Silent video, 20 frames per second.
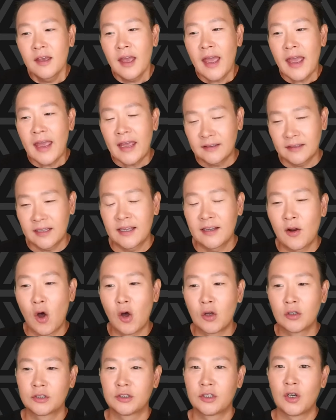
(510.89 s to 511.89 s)
And then
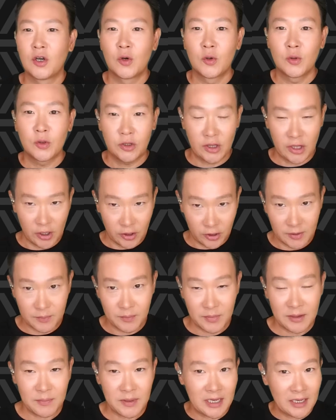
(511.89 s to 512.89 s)
also there can
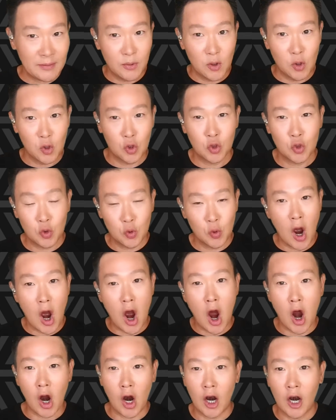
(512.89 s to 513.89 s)
be people who
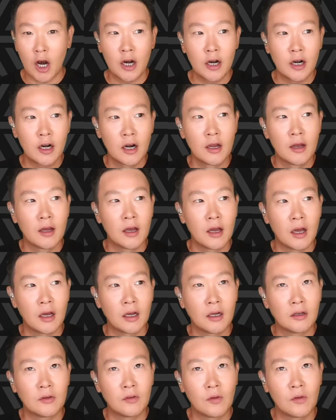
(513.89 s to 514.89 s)
are
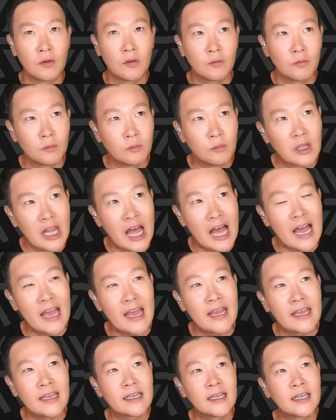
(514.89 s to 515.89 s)

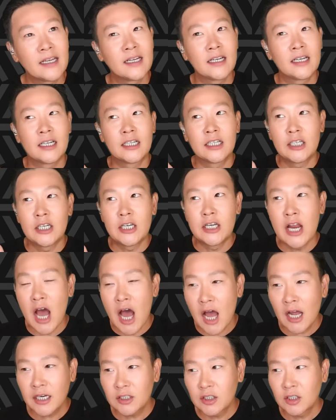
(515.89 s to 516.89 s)
like
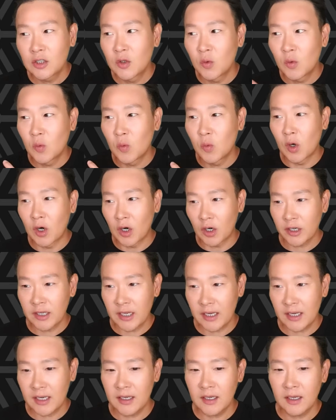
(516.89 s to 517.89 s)
not
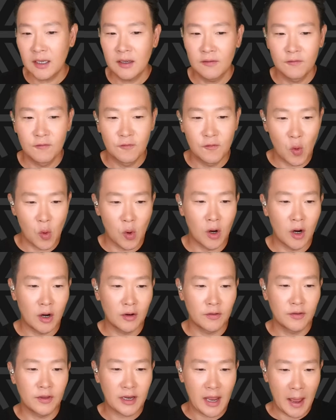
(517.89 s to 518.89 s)
working for
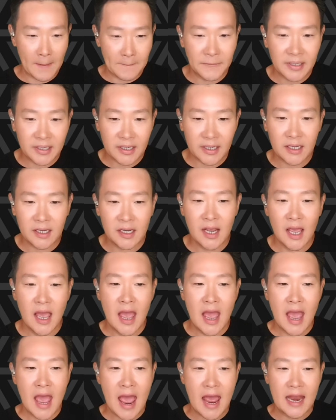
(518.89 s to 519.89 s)
the company
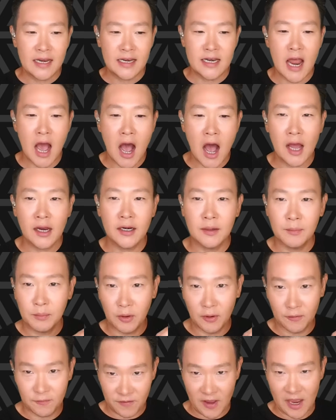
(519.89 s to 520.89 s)
and not
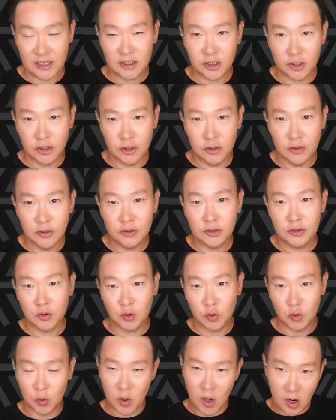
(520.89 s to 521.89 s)
professionals
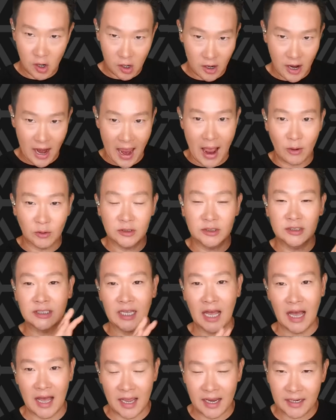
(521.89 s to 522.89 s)
who are
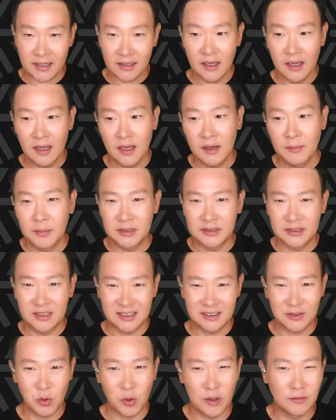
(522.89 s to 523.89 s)
outside, but just
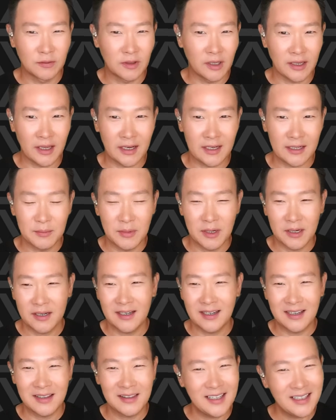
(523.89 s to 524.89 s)
sort of like anybody.
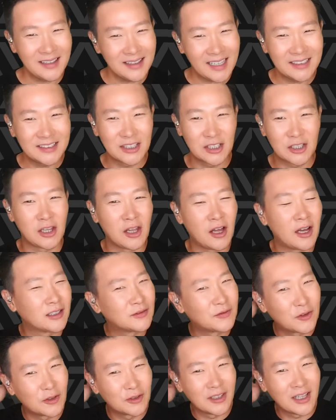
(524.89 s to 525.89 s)
And I think that's a clause
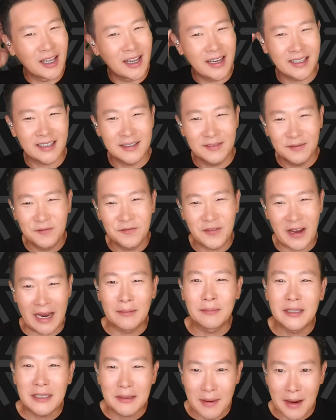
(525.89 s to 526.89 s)
for like
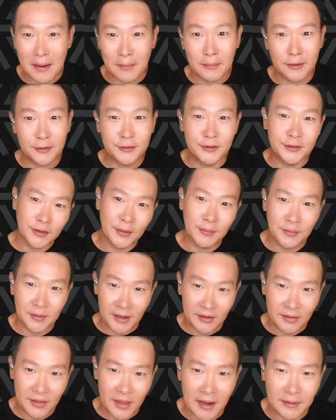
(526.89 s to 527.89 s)
family members or something
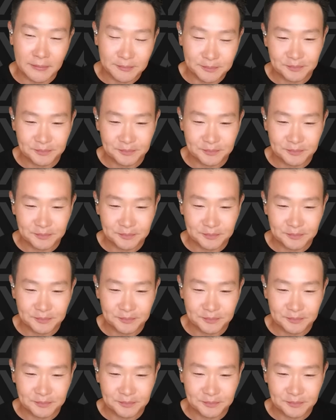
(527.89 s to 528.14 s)
like that.